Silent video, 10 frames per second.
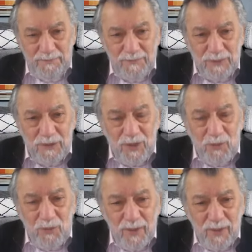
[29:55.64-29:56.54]
to
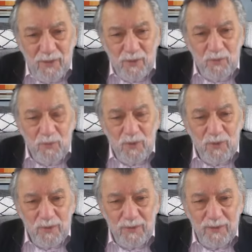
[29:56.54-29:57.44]
knowing the
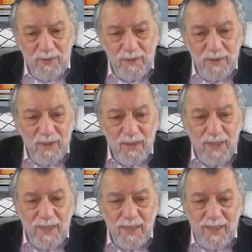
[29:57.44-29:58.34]
world,
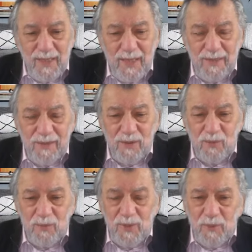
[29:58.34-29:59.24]
then
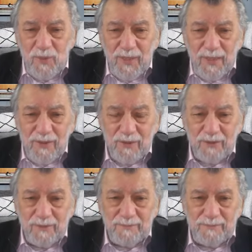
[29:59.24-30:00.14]
we will enter